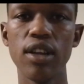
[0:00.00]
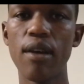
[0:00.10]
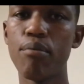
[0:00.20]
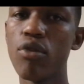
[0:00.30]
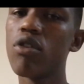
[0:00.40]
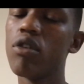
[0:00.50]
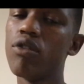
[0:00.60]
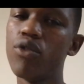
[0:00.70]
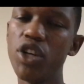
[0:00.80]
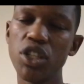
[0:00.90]
a book called
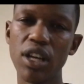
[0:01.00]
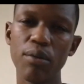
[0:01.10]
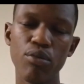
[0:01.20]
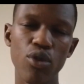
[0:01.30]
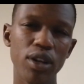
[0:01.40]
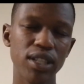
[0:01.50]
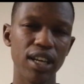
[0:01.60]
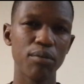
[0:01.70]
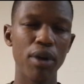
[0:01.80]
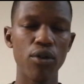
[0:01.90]
Rich Dad Poor
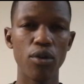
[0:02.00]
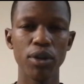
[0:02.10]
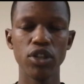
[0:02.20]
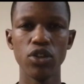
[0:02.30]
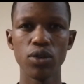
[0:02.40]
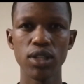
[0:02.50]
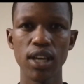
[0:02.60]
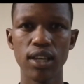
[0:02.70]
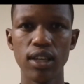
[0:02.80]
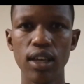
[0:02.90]
Dad by Robert Kiyosaki.